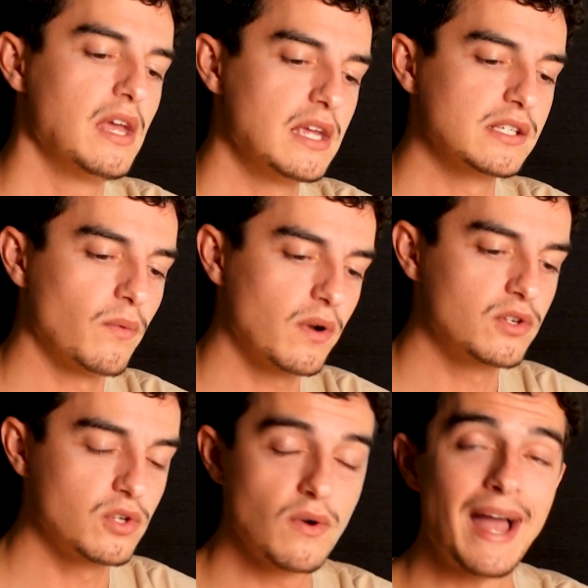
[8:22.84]
is I want to
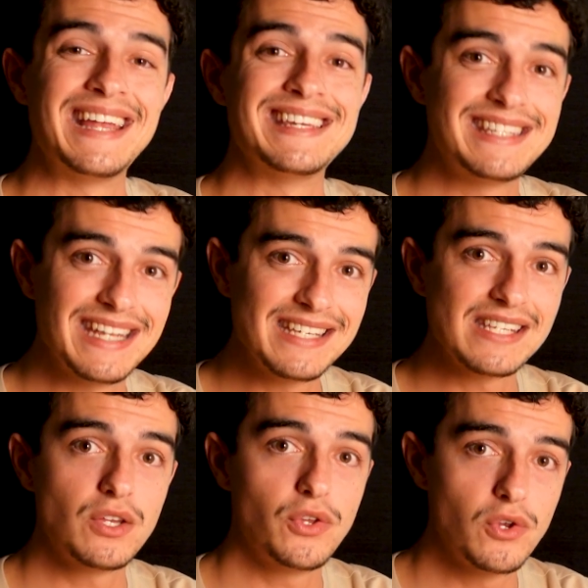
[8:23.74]
do a
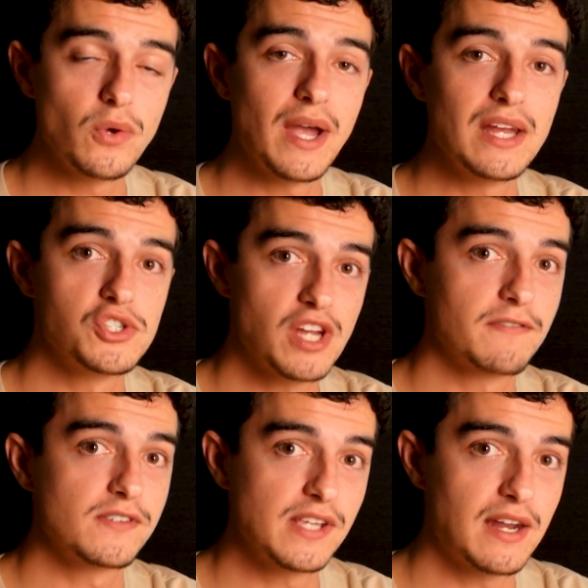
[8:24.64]
decent
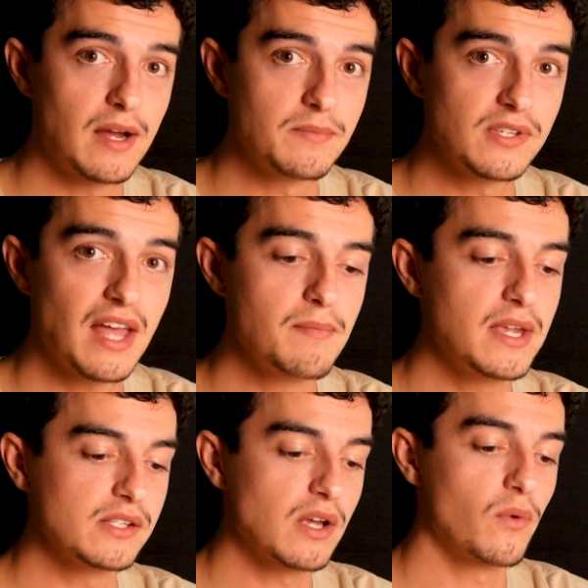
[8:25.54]
UHF setup. So that
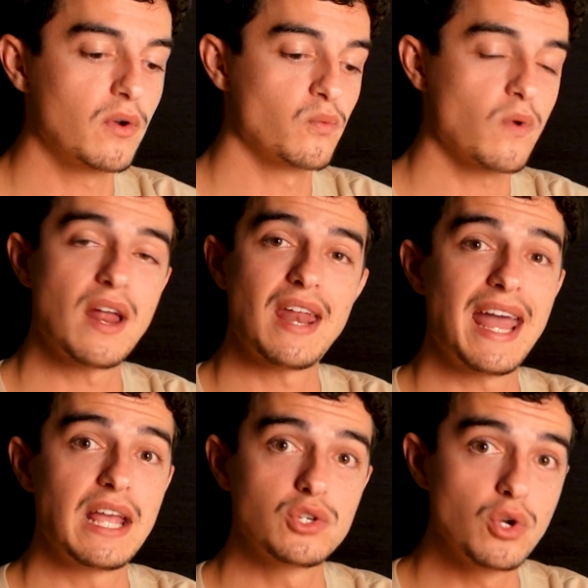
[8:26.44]
means I want to run
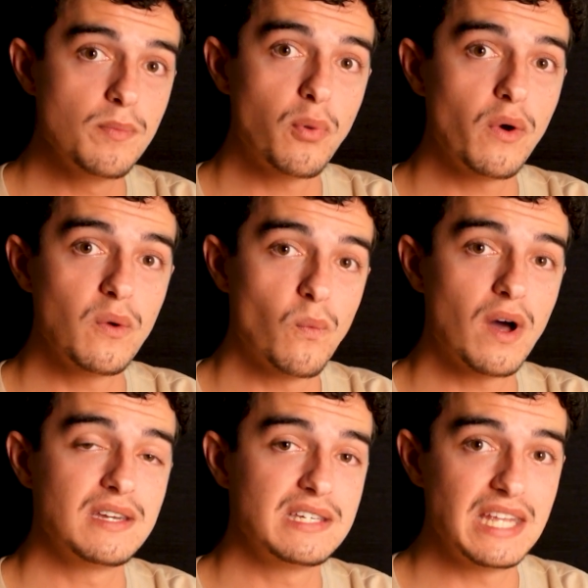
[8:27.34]
a 2.1
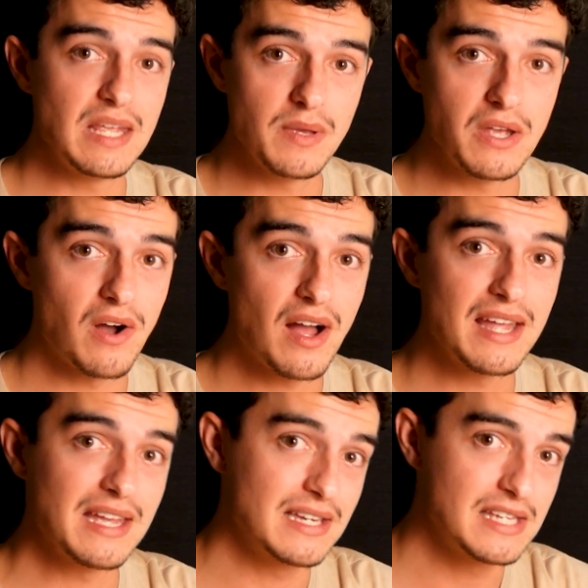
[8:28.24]

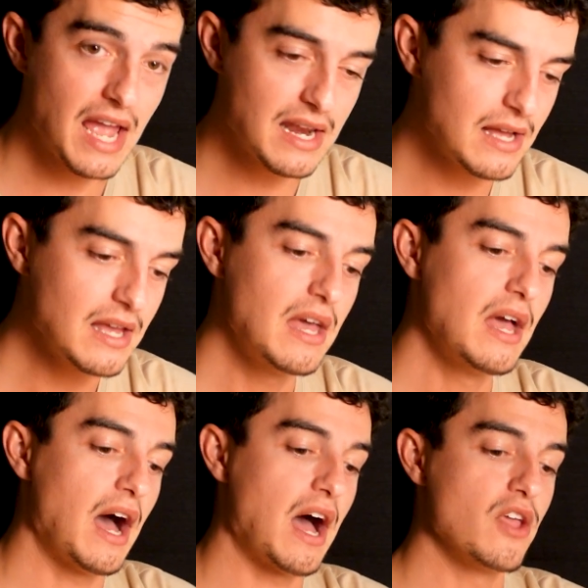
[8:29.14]
dBi antenna
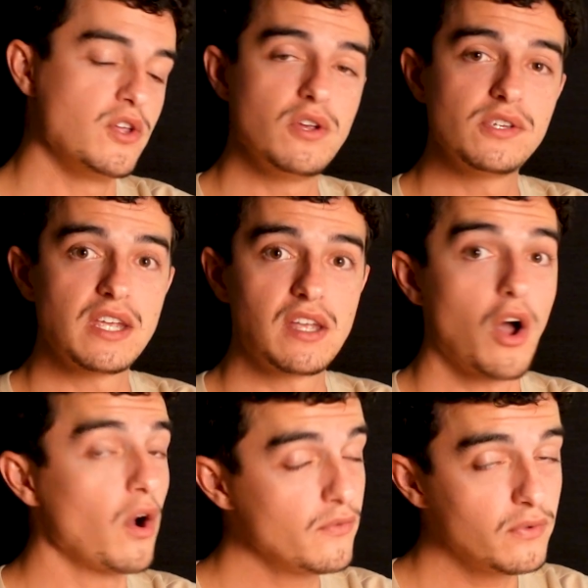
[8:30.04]
using,
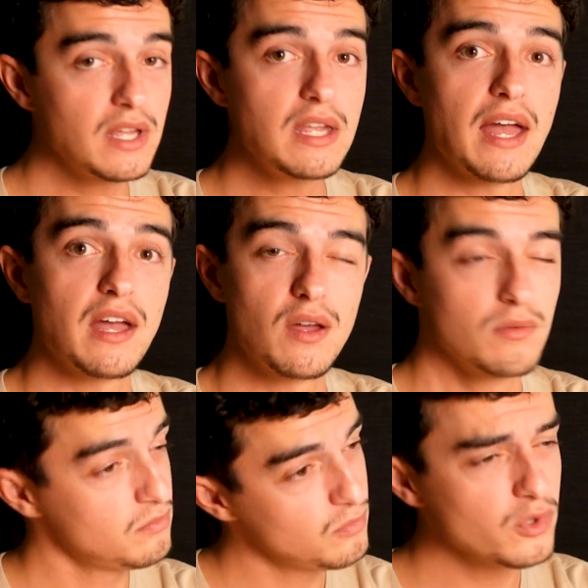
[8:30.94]
hopefully,
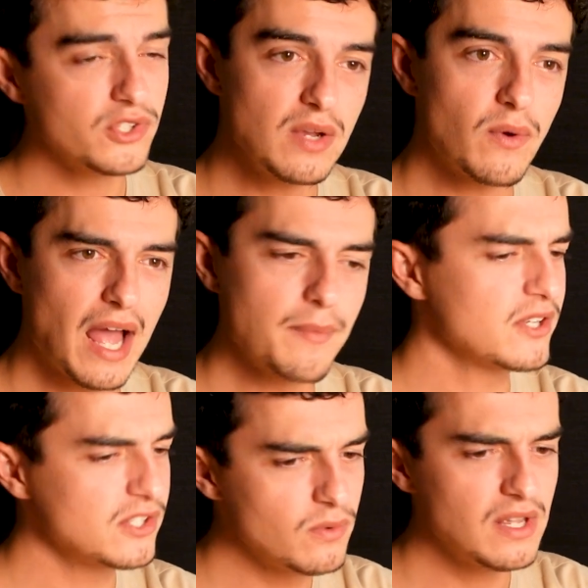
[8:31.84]
we'll see what
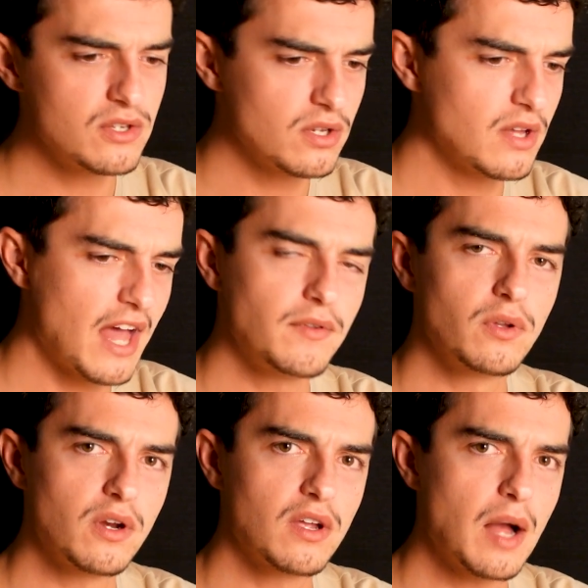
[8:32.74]
happens. I still need to have a
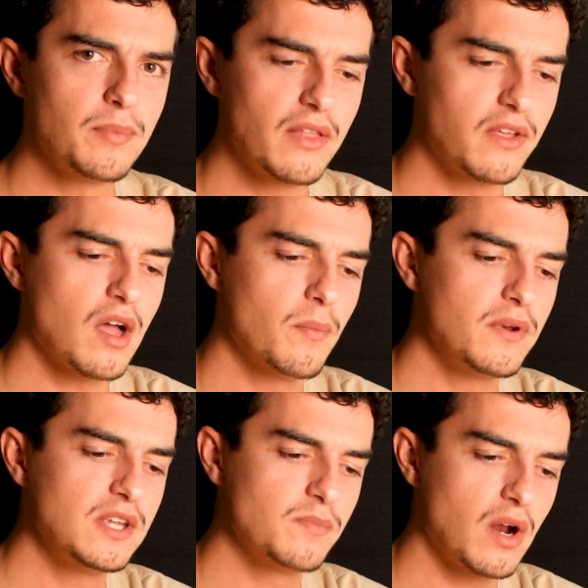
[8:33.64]
look at a couple other
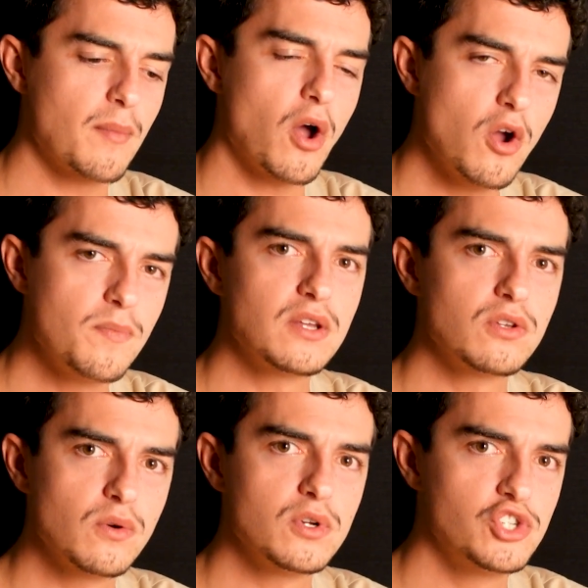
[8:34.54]
companies, but I'm hoping to
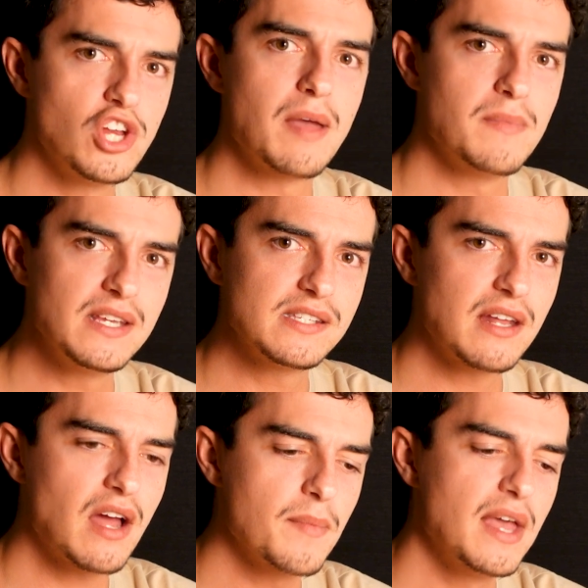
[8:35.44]
do a GME
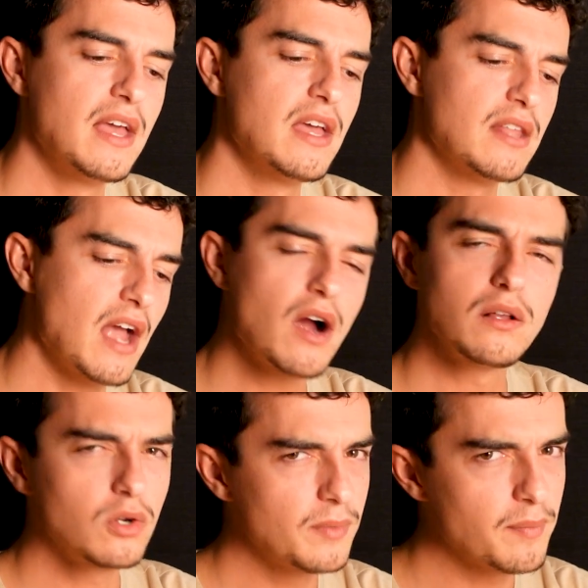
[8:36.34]
setup. They are a
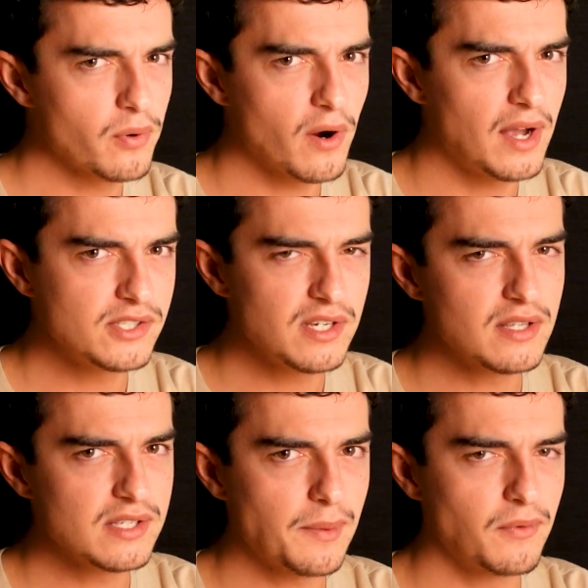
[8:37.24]
little bit pricier
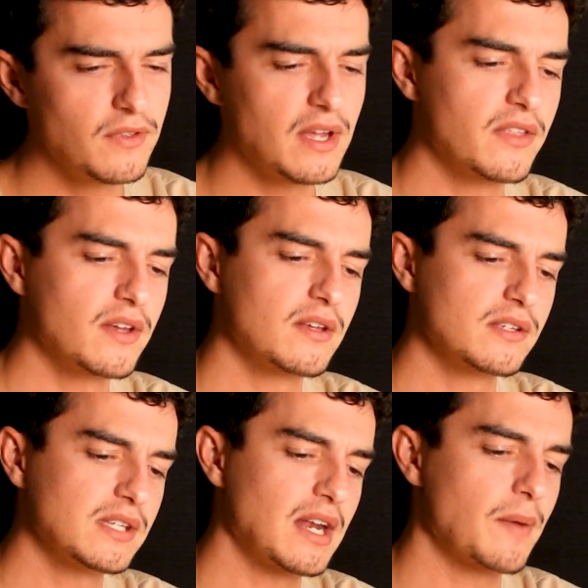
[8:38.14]
than some of the other
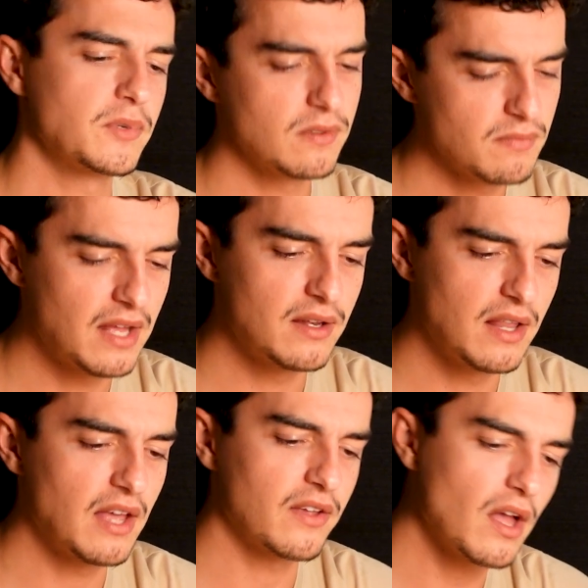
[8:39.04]
setups and
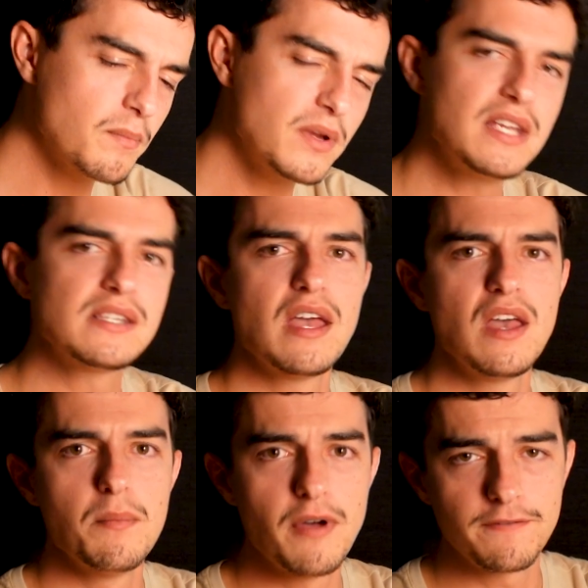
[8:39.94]
the other companies,
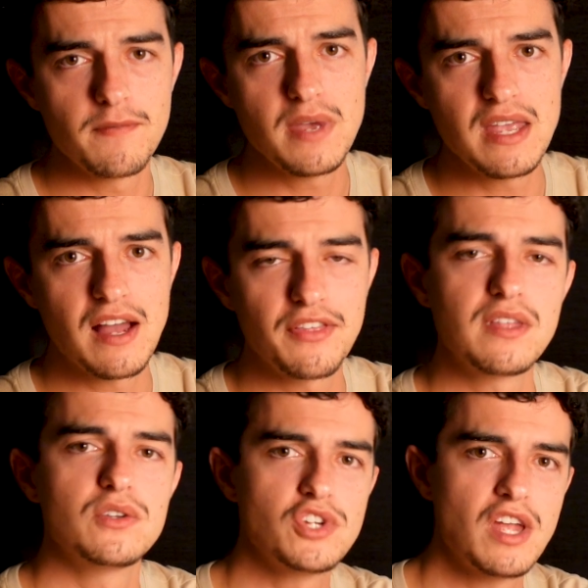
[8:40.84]
but for me, I
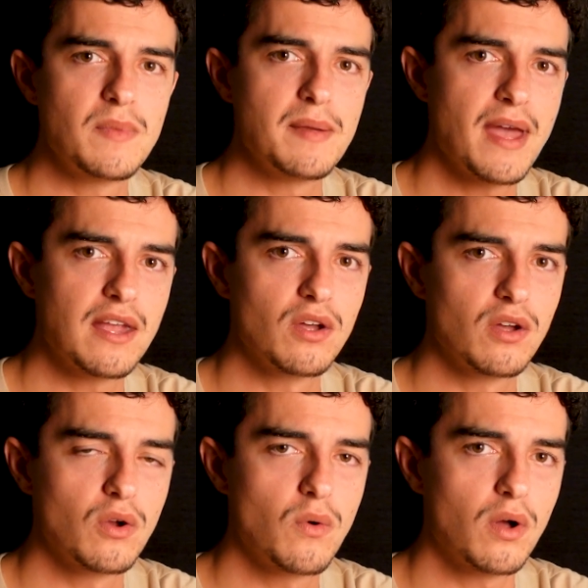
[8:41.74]
think GME make a